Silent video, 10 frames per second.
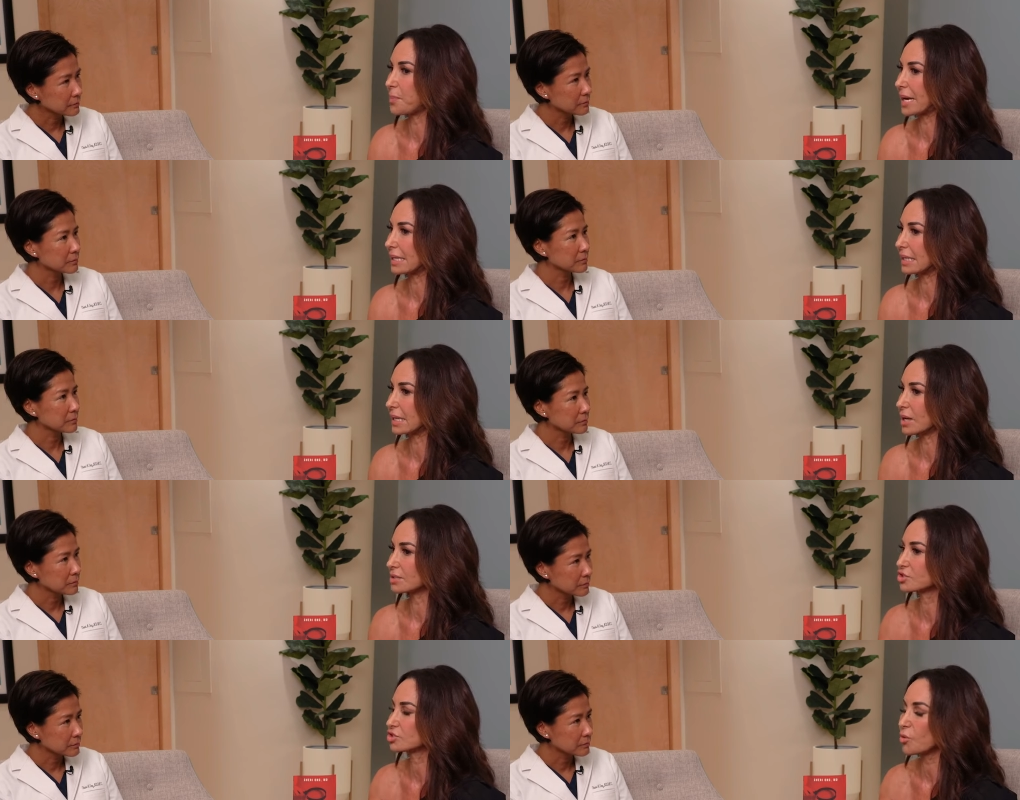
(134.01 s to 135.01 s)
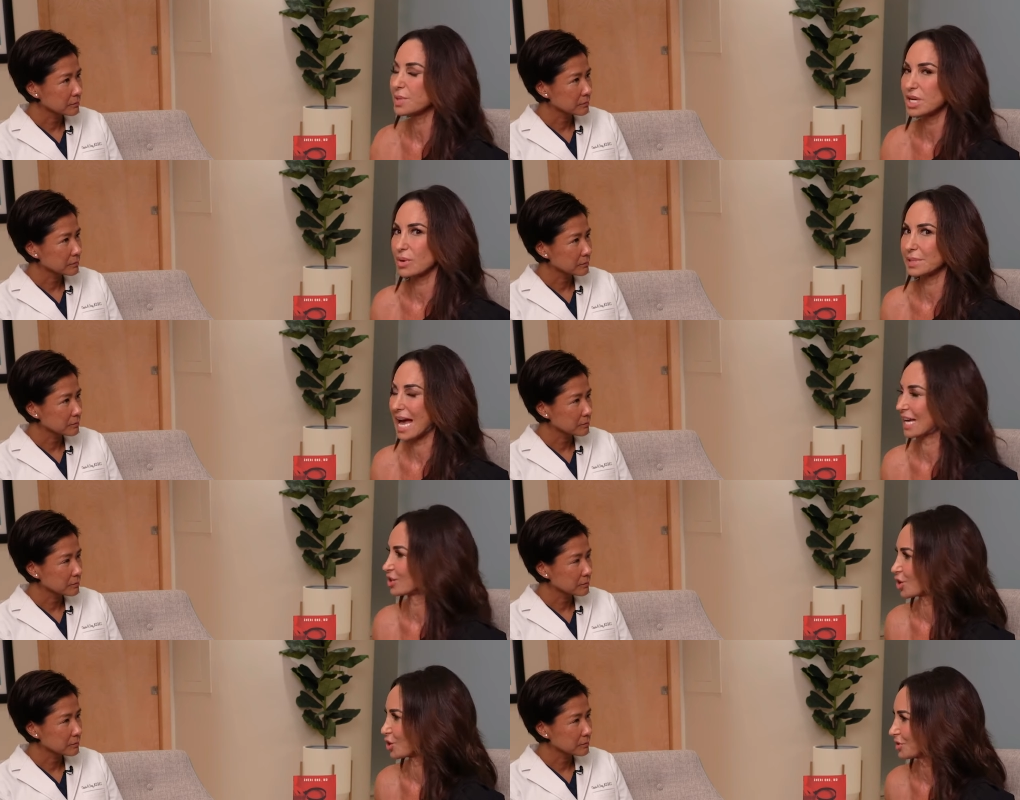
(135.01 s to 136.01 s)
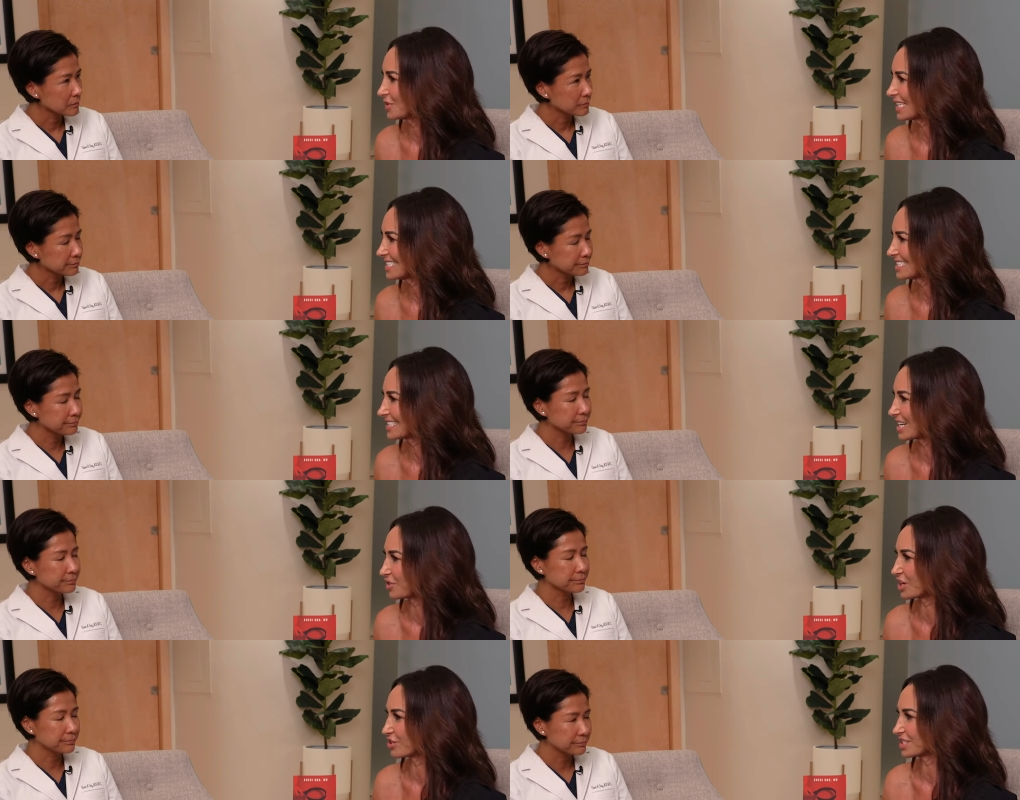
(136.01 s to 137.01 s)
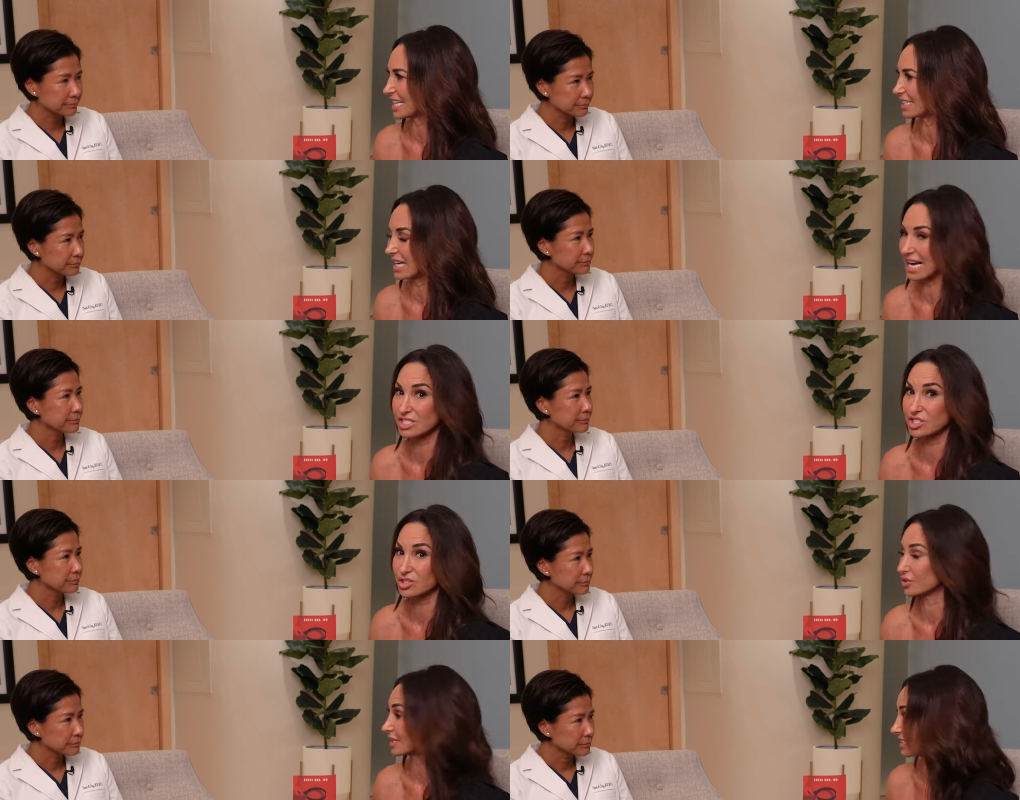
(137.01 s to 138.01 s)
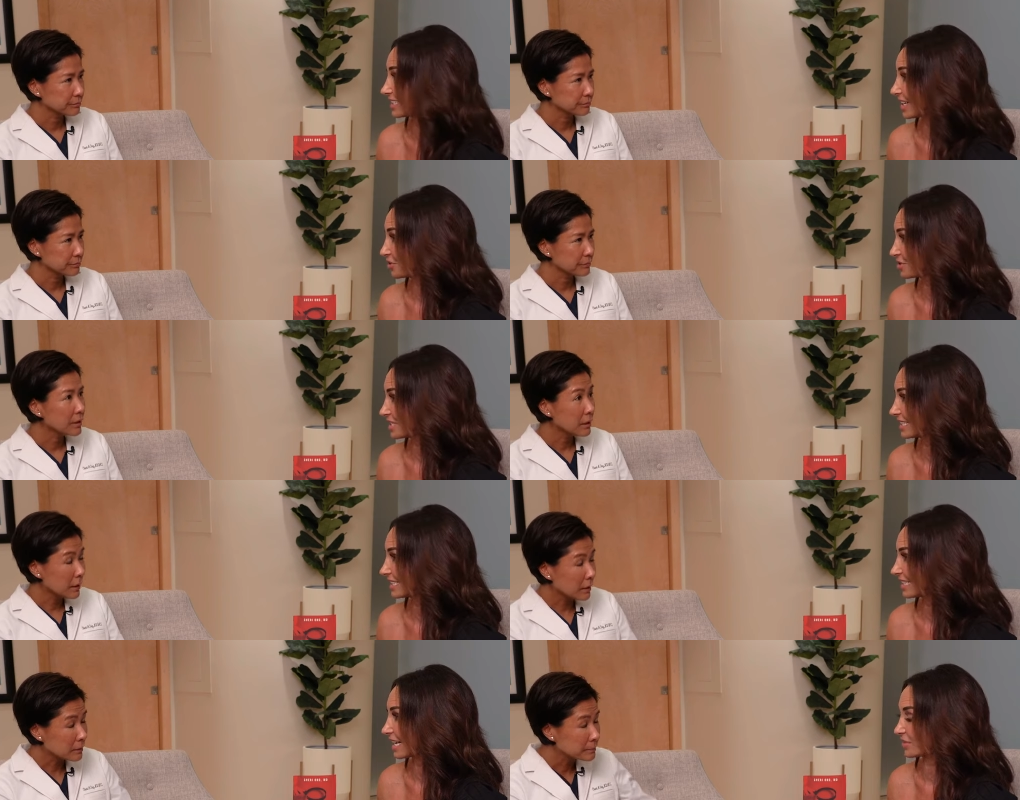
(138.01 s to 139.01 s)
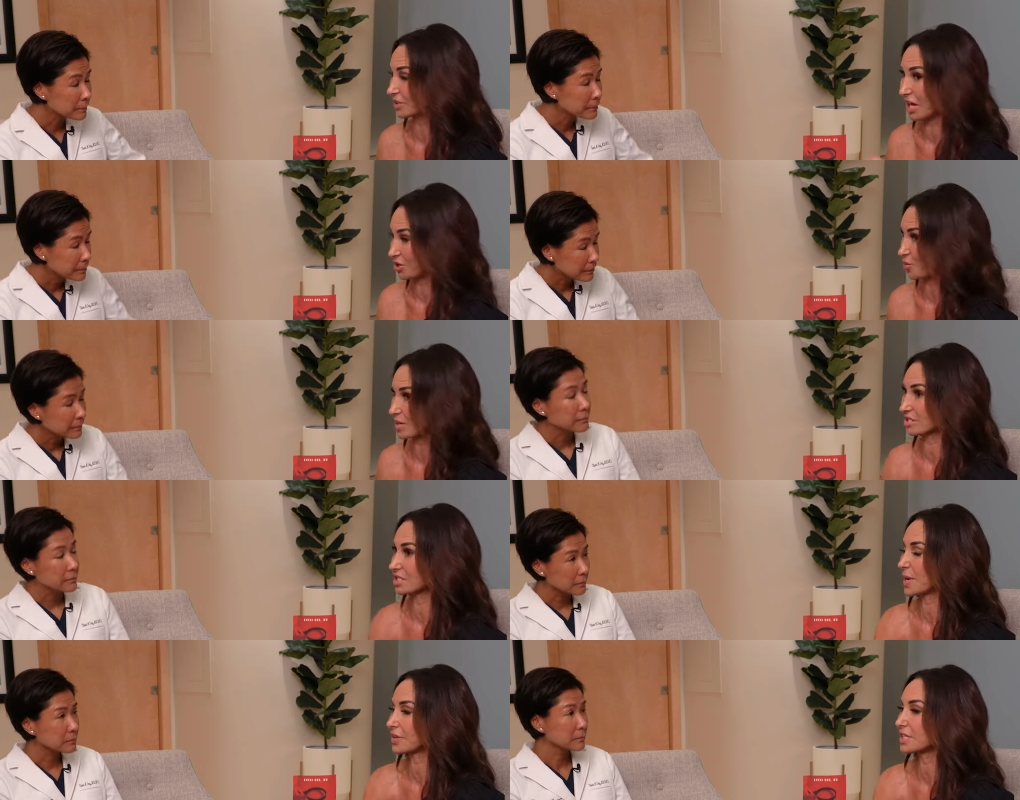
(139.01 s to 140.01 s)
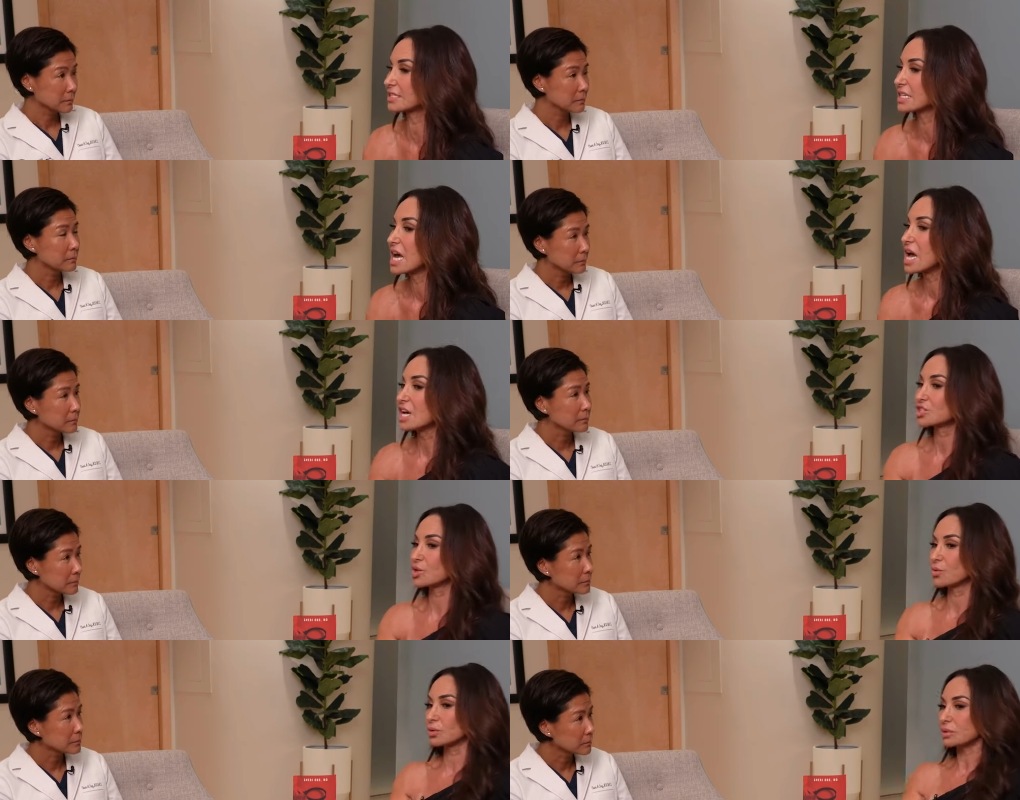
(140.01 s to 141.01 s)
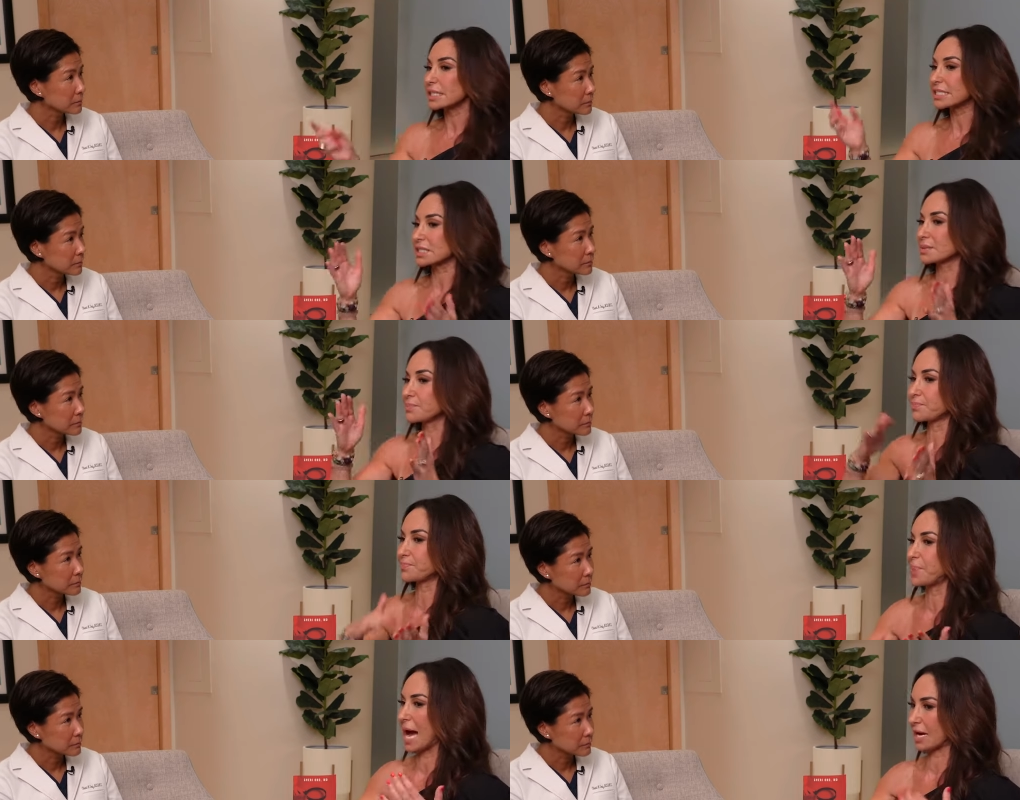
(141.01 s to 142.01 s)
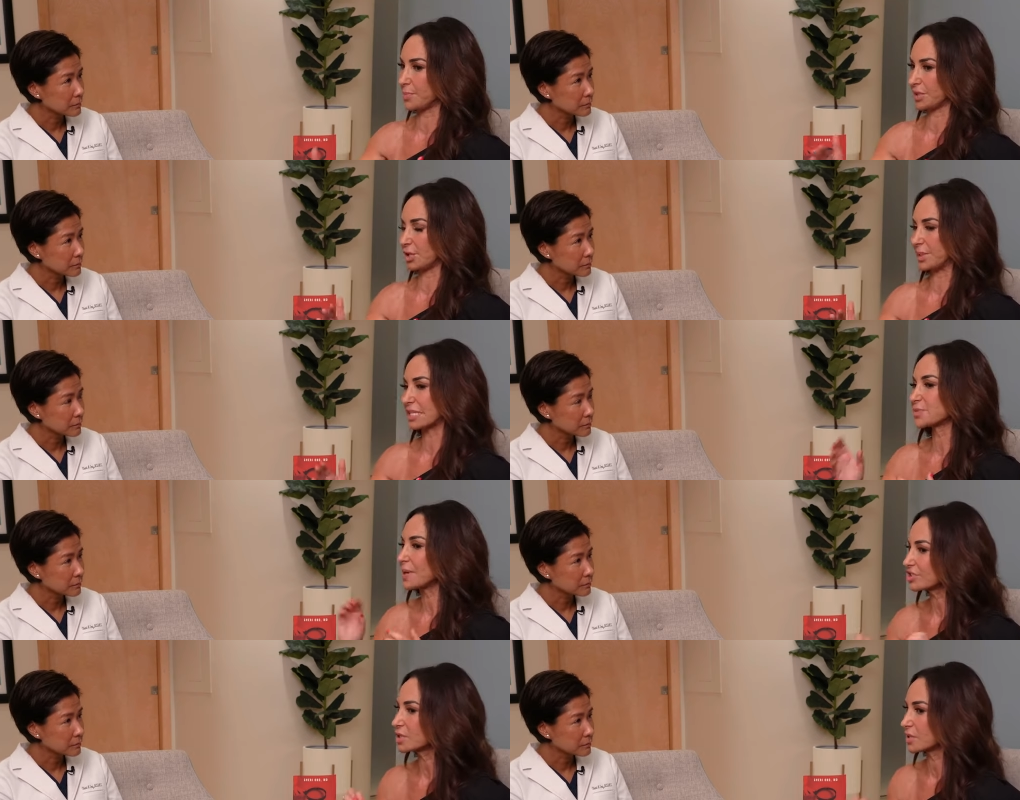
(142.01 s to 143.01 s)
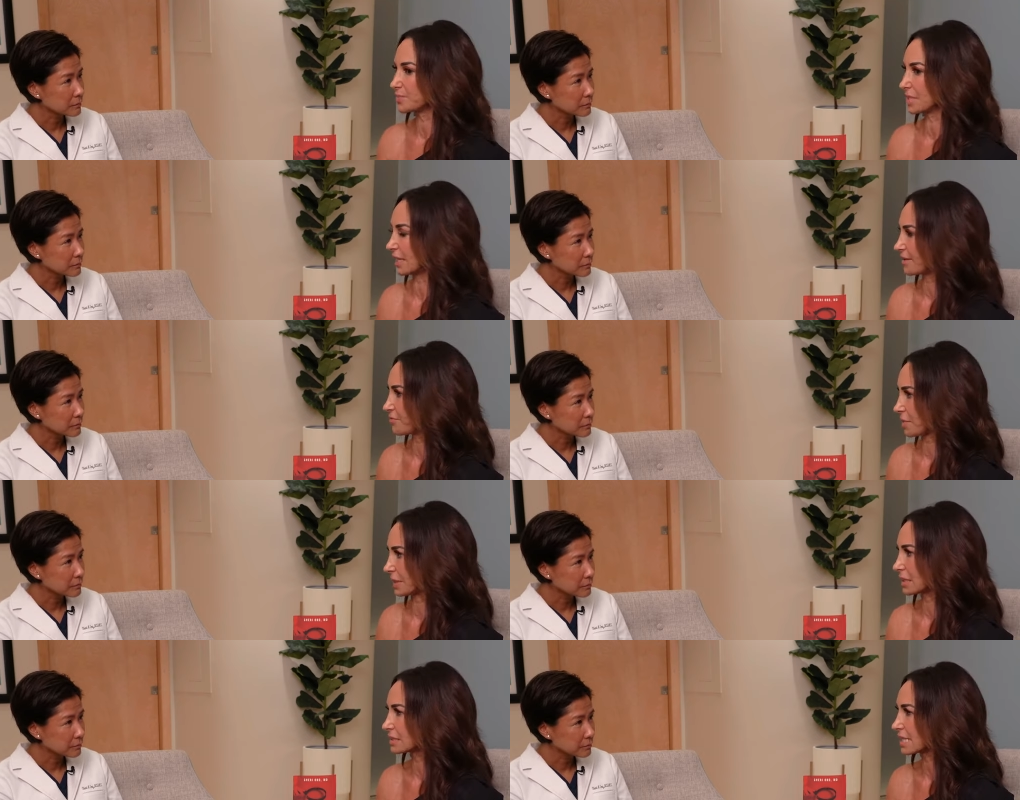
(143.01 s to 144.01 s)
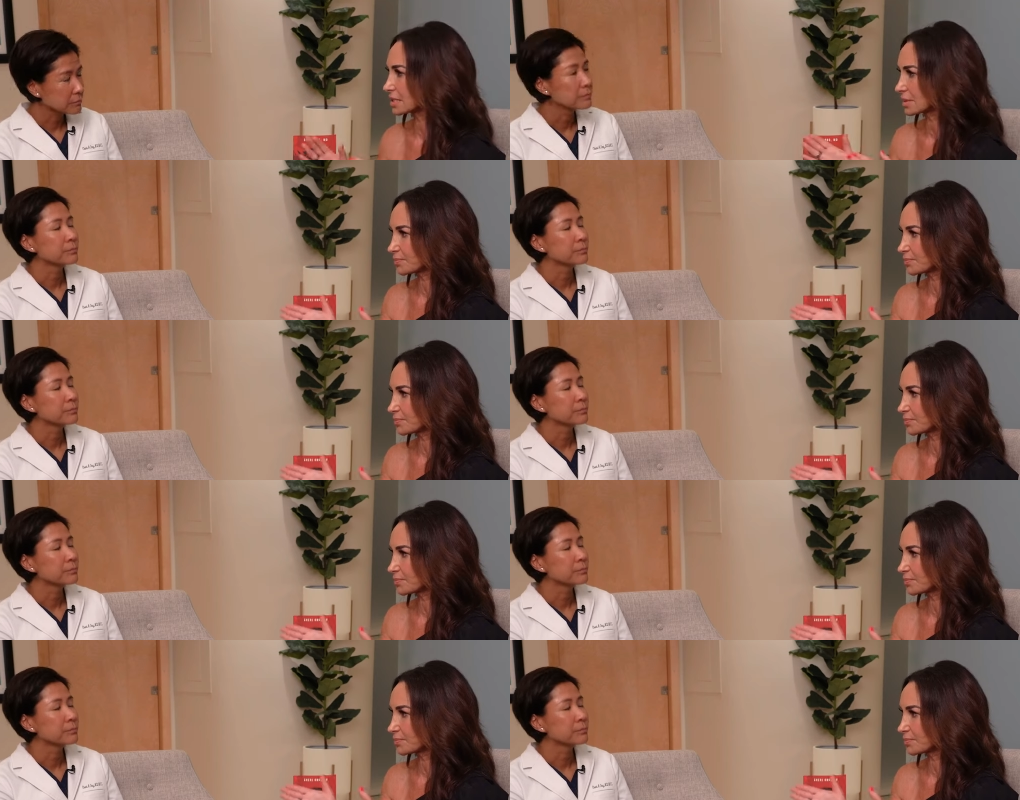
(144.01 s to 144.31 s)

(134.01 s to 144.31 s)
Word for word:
Speaker 1: but so many women hadn't heard of this. Mm. They don't mm. understand it. I certainly didn't understand it. Yeah. I have a lot of questions about this. So let's back up a little bit, especially with midlife women, because that's